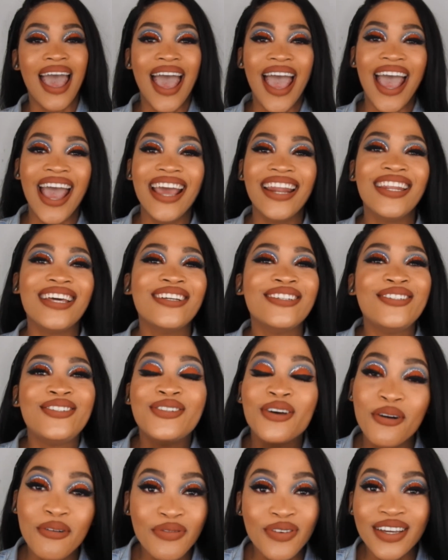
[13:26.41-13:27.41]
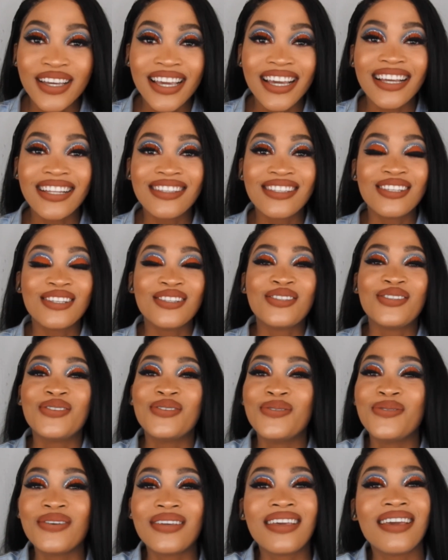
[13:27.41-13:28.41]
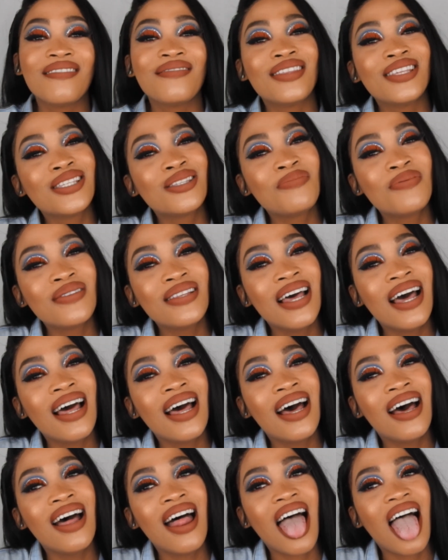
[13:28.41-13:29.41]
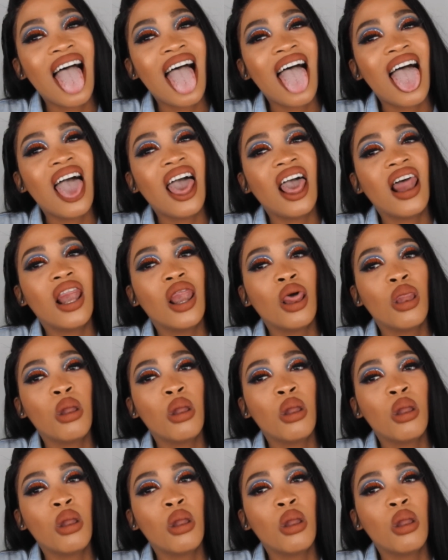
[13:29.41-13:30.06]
And don't forget to give this hi